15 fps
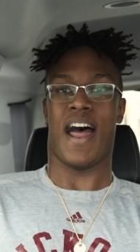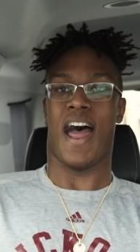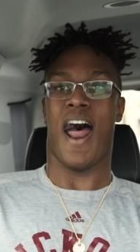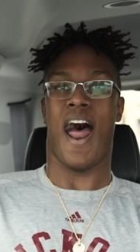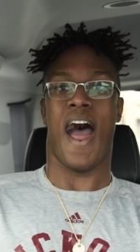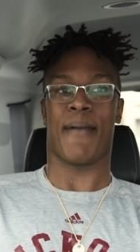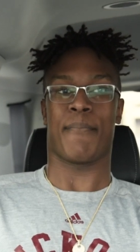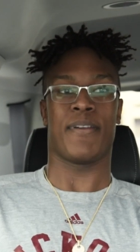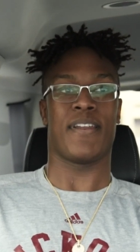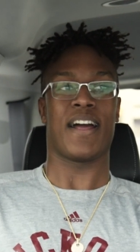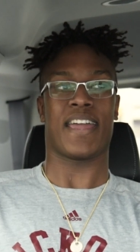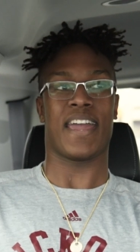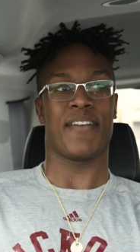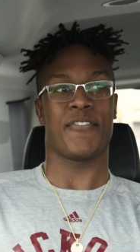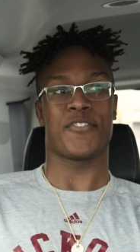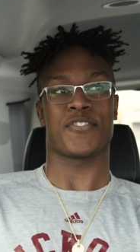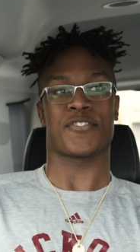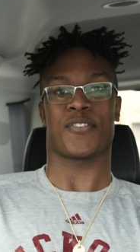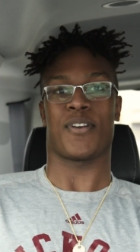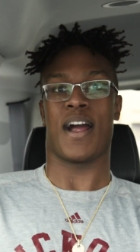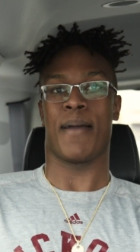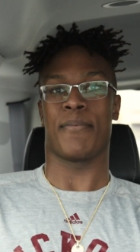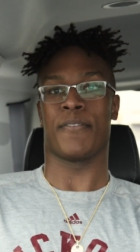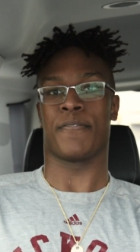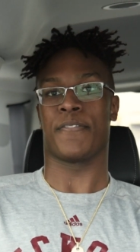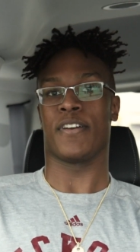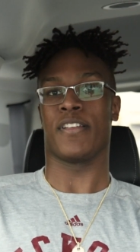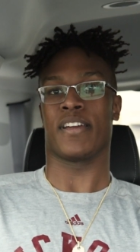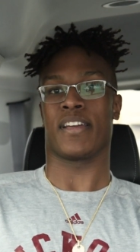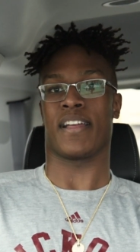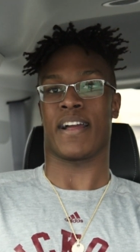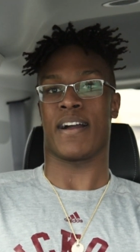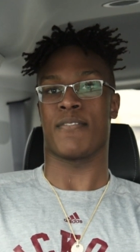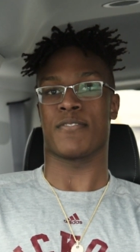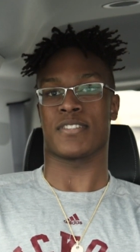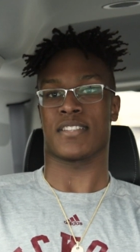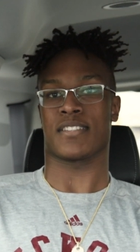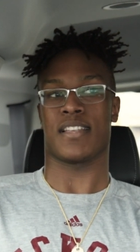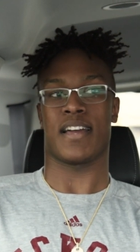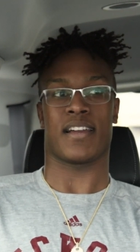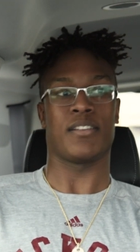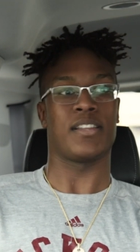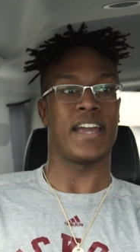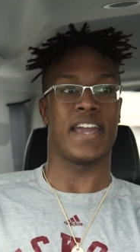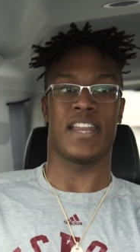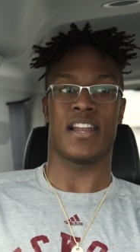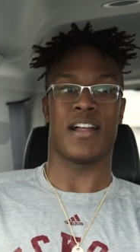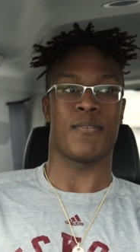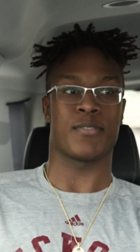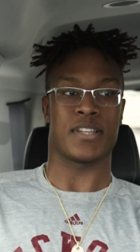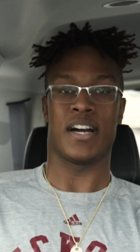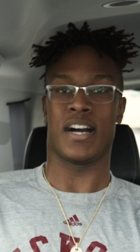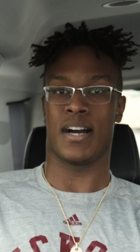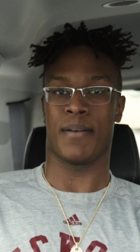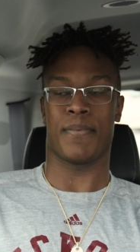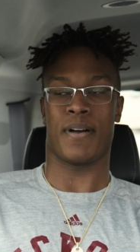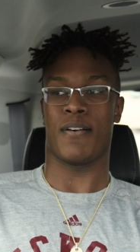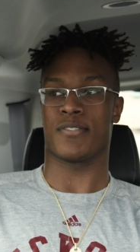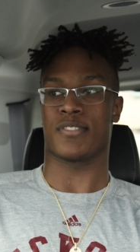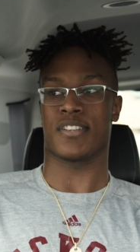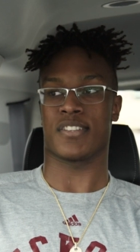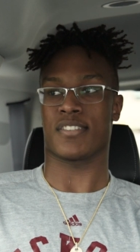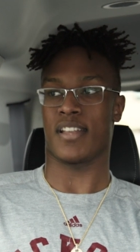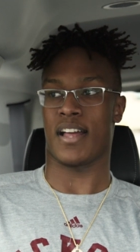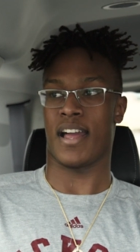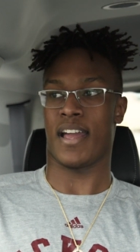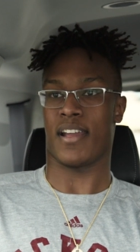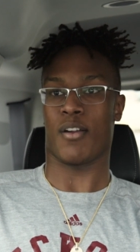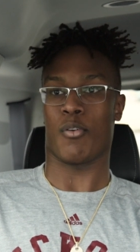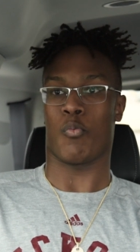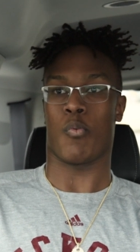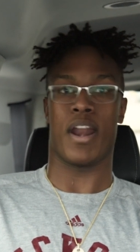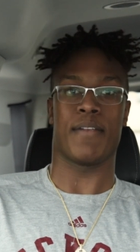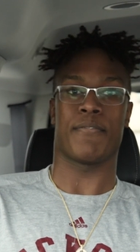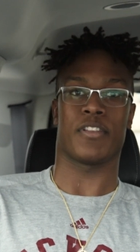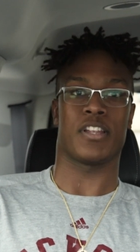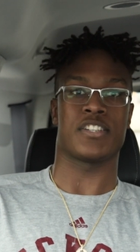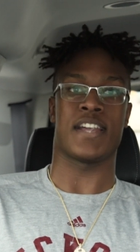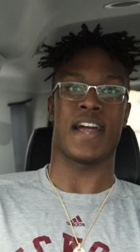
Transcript: I, I mean, I can't even describe the feeling. Like I was just like elated, I was up, I was just like ready for the